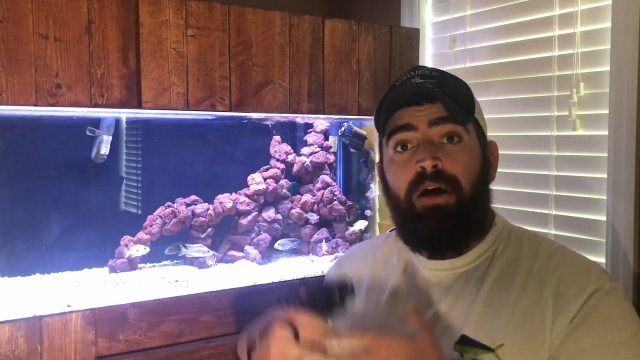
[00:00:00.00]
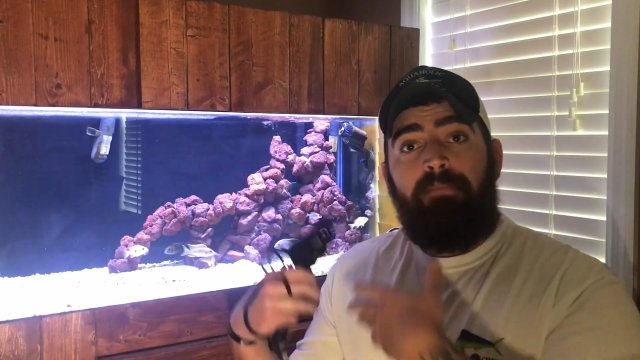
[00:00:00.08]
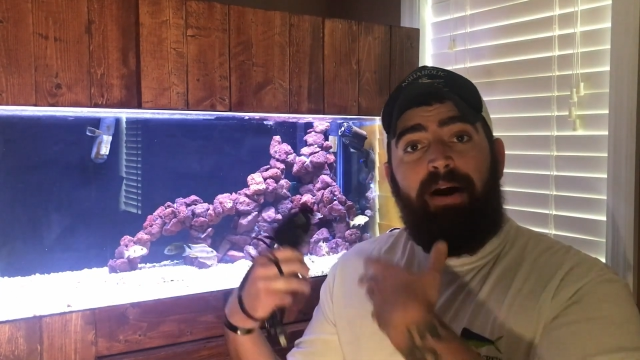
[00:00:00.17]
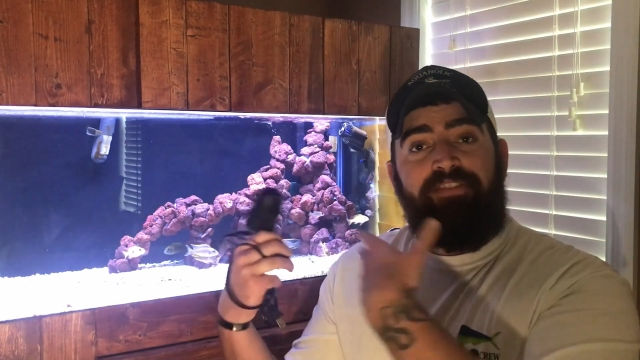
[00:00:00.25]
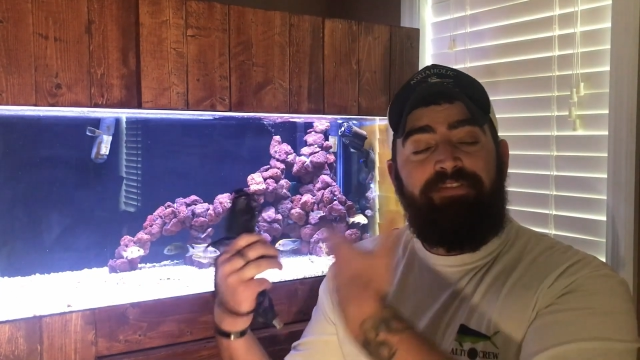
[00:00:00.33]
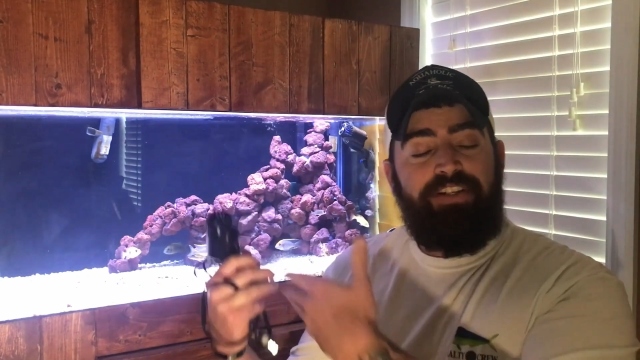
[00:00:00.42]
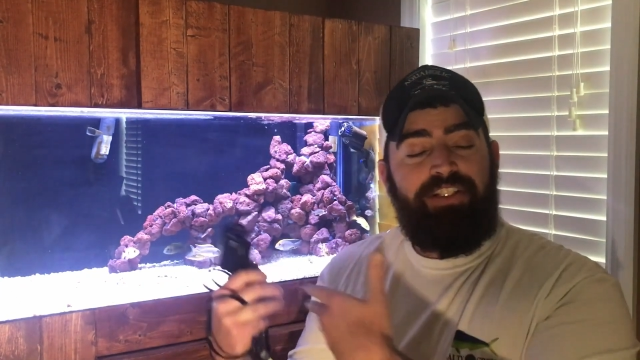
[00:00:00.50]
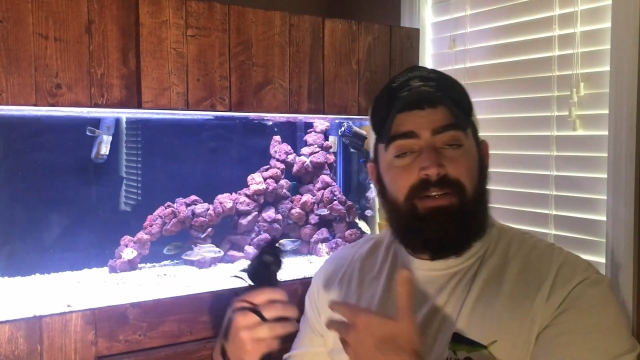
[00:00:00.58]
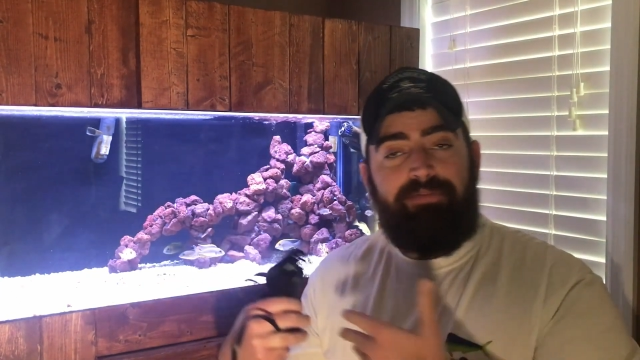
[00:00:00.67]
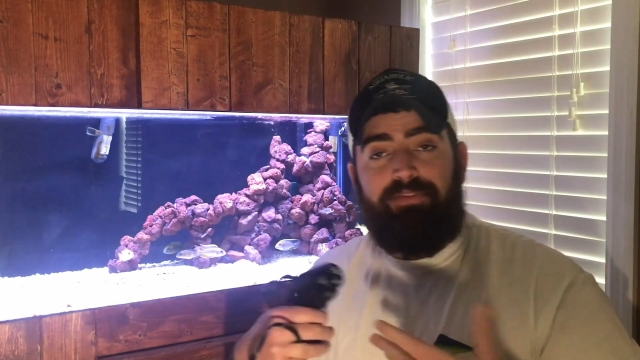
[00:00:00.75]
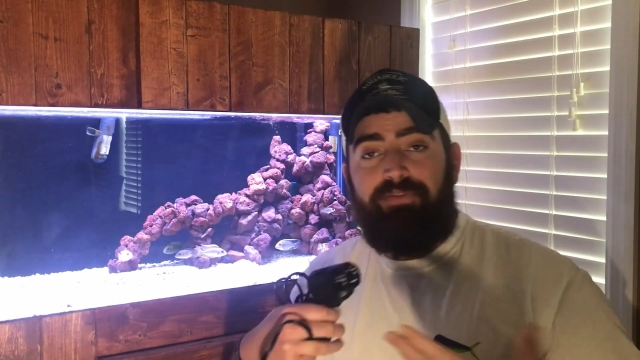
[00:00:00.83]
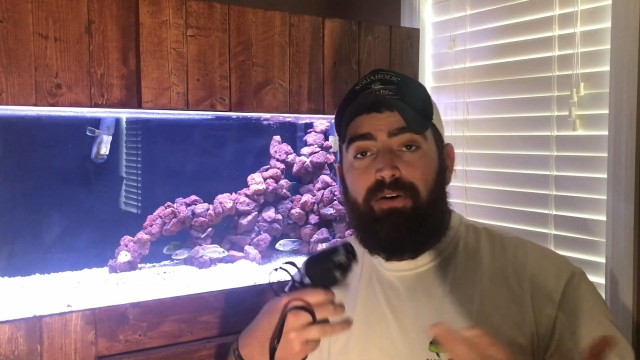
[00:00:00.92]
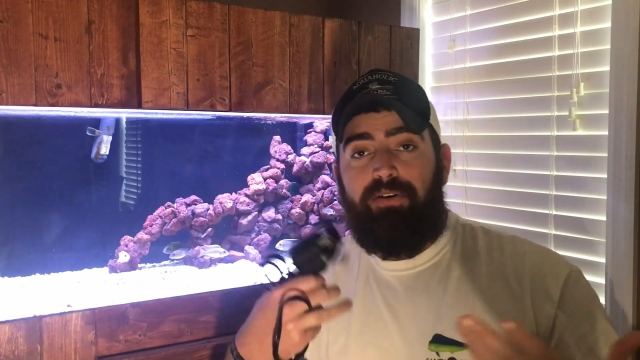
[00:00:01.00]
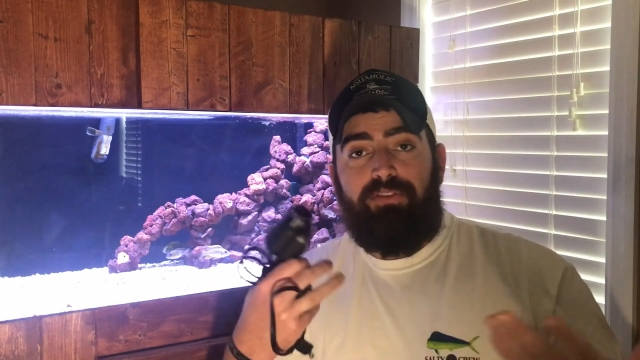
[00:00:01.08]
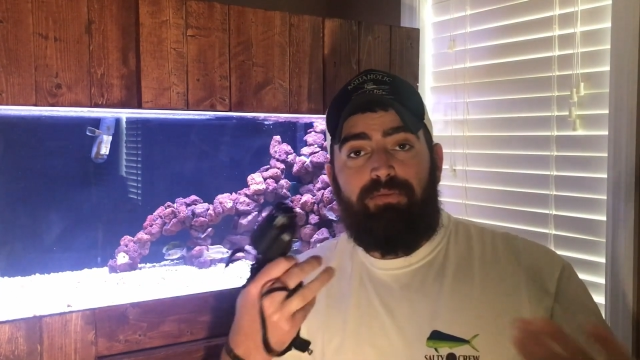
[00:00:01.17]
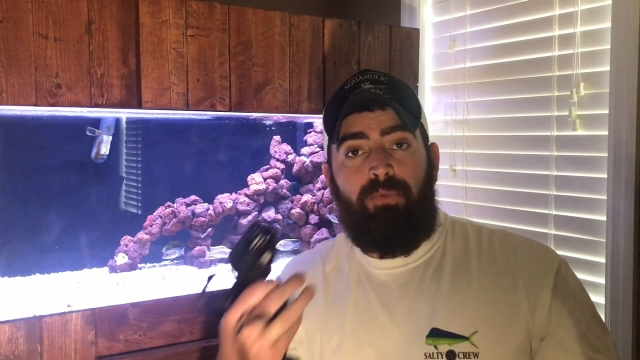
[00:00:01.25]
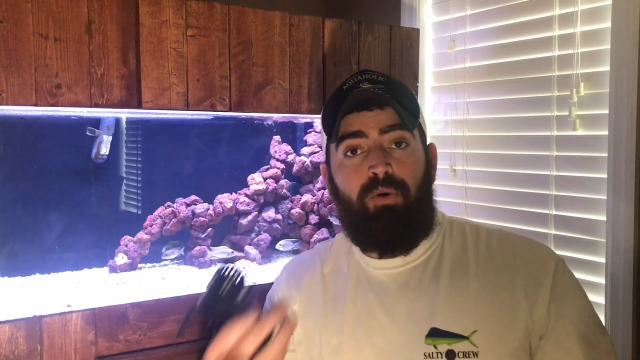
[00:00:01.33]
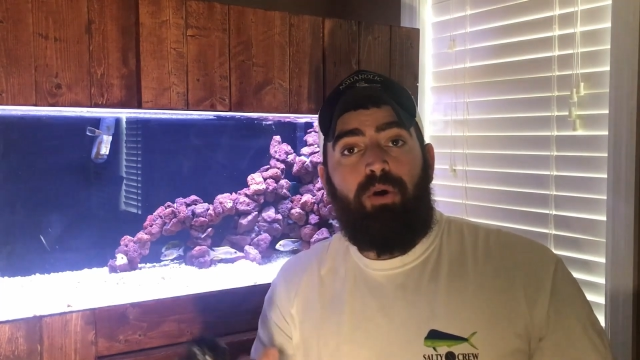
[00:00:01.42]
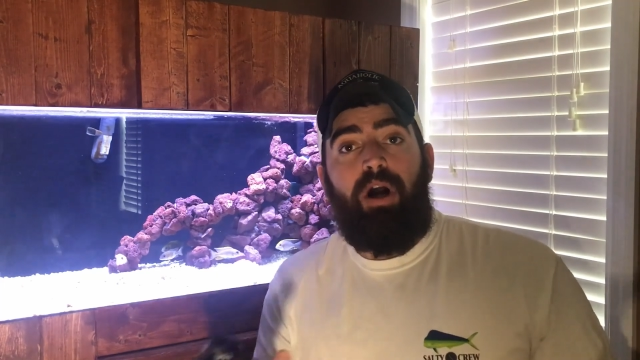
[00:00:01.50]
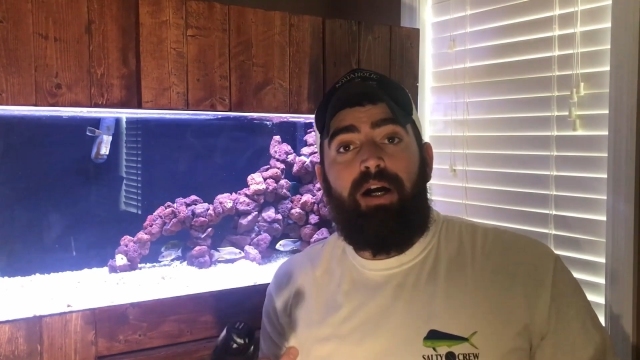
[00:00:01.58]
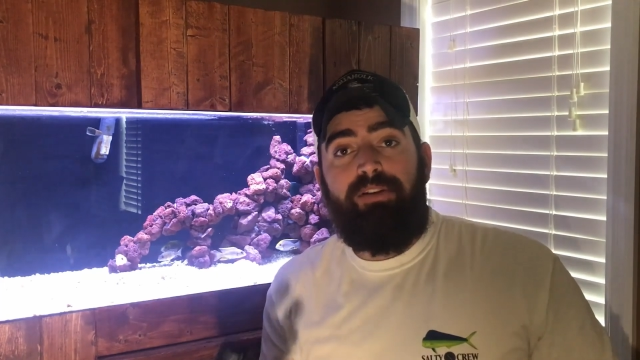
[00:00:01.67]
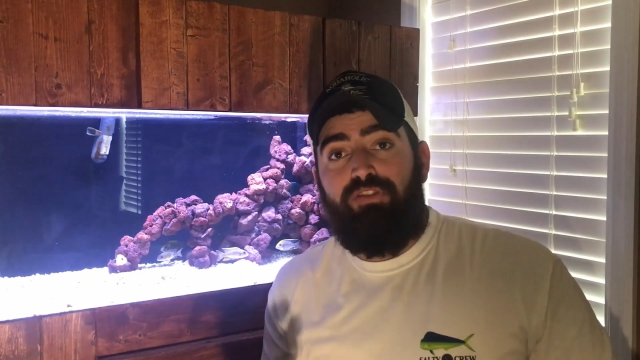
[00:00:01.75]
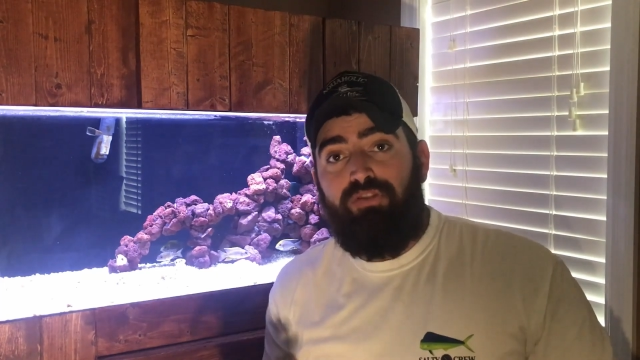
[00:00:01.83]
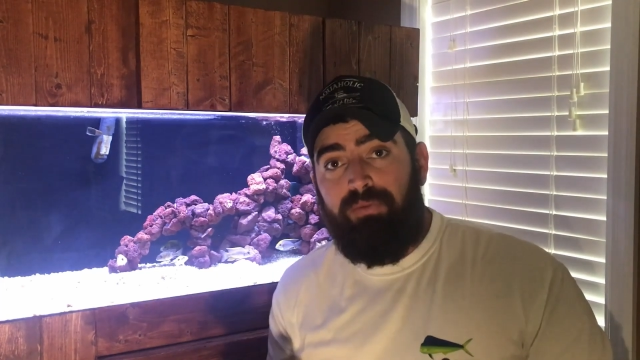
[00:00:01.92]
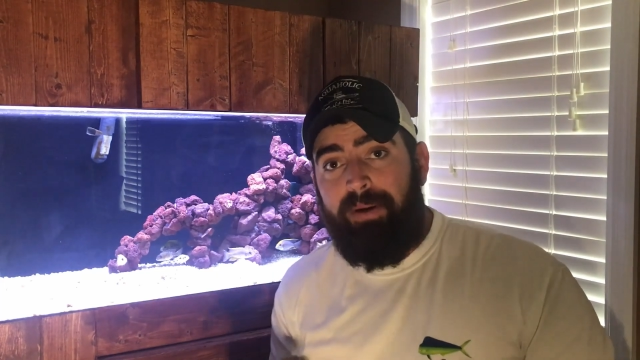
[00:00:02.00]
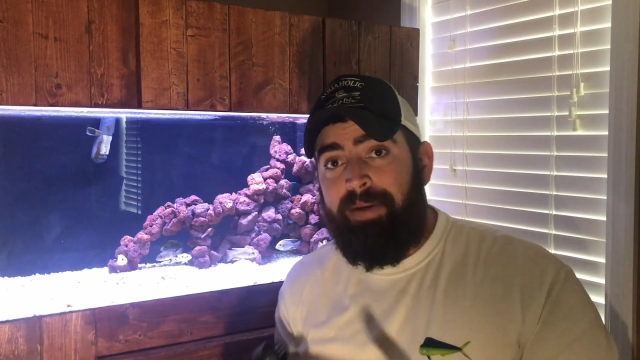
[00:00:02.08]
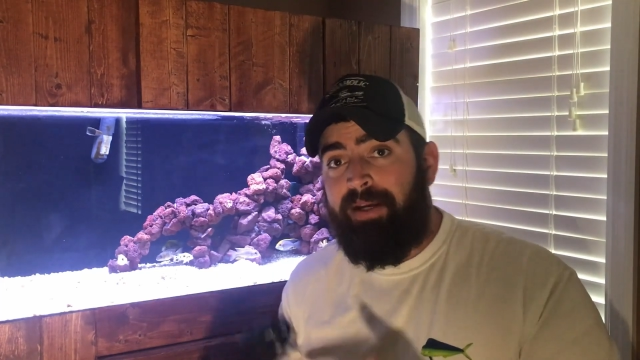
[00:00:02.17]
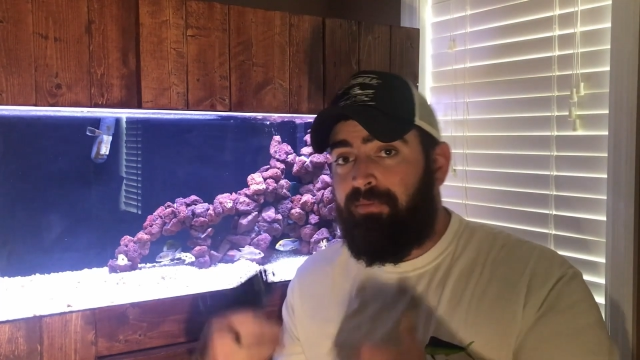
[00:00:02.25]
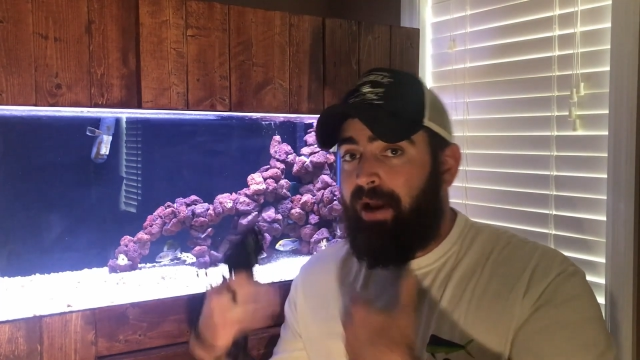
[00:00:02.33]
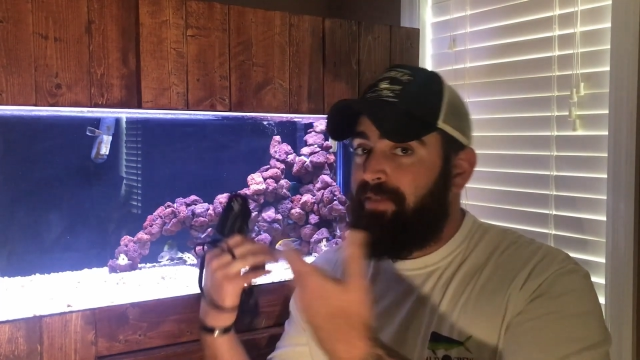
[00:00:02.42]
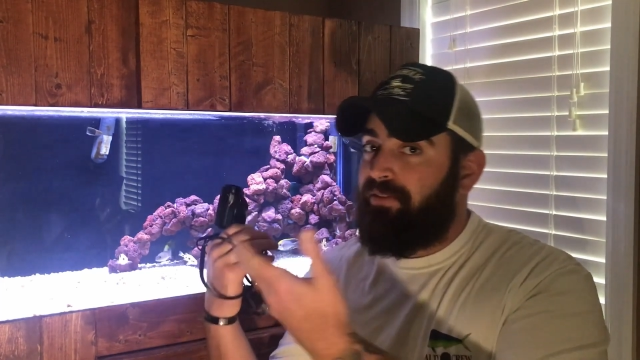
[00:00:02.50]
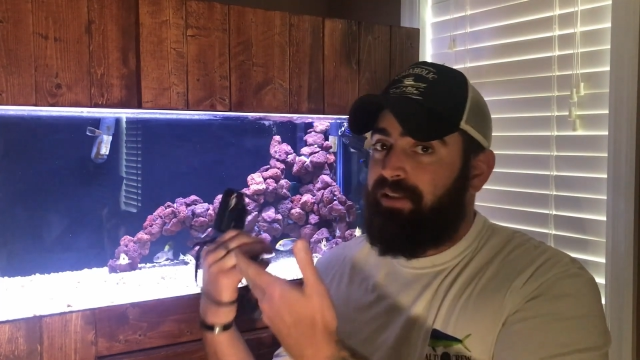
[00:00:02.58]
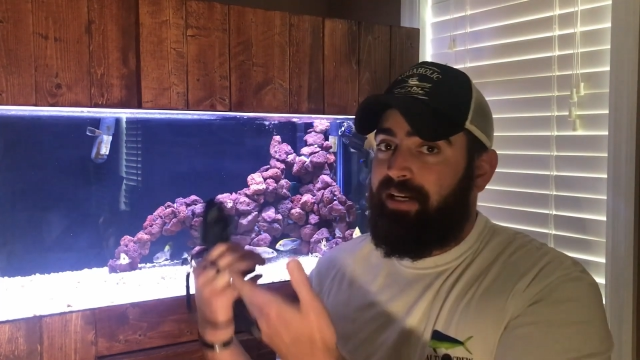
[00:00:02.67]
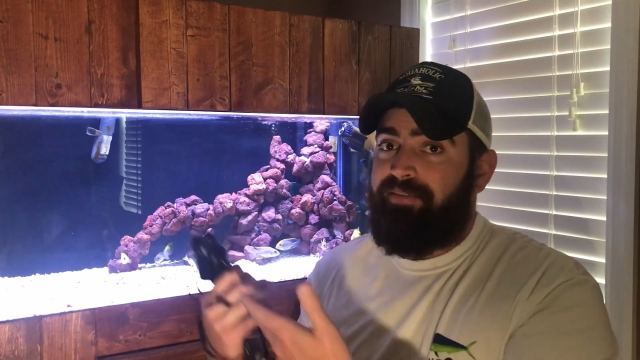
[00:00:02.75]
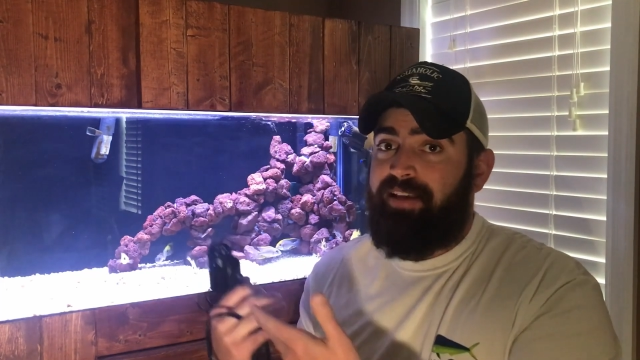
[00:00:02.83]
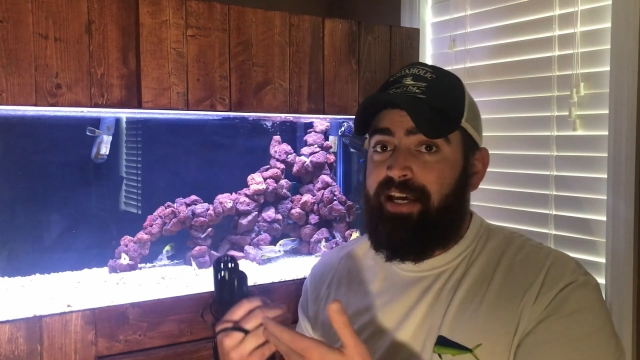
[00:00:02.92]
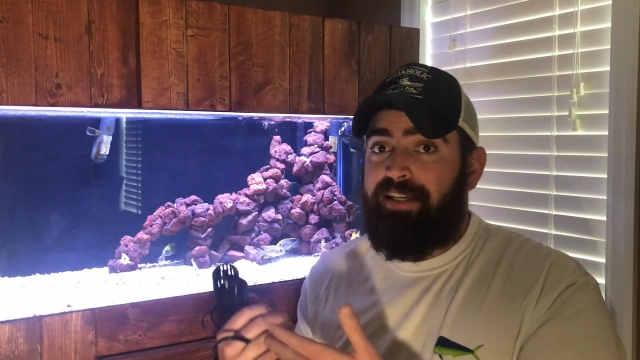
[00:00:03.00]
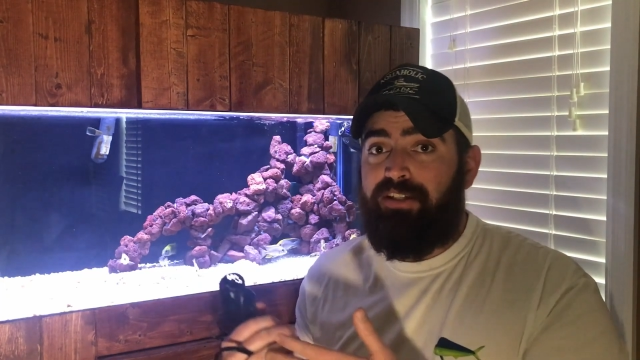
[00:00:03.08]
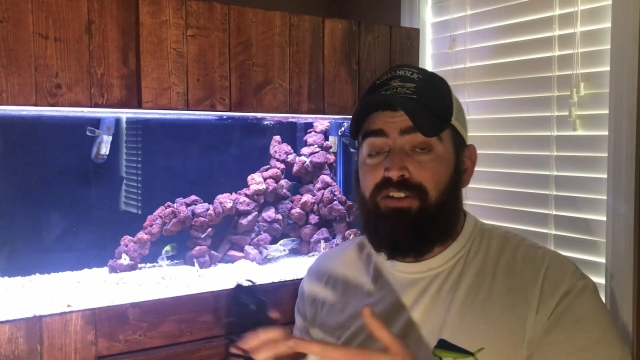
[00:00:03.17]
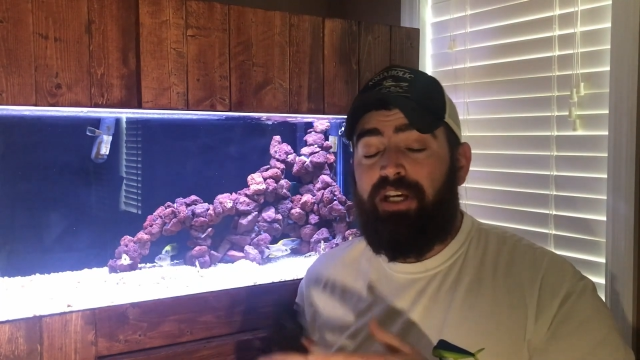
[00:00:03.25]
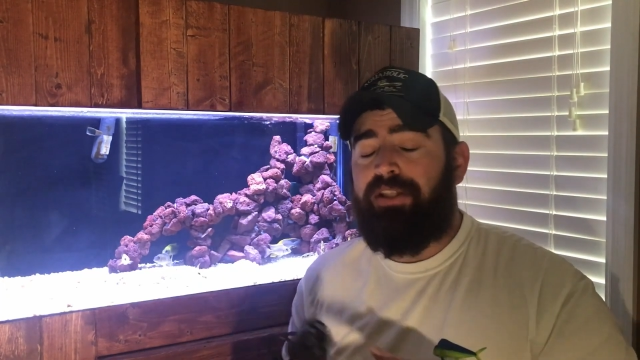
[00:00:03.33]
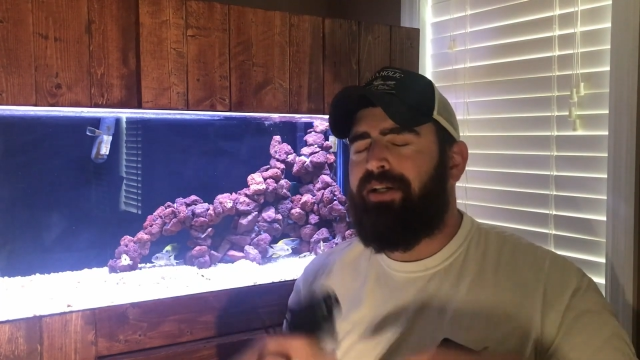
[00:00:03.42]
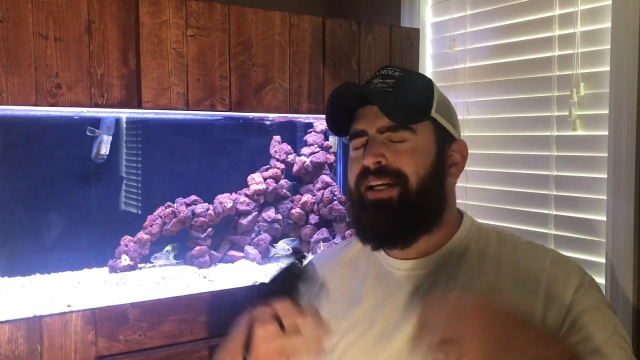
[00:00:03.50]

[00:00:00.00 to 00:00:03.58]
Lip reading: my fish have to focus more on swimming rather than attacking each other.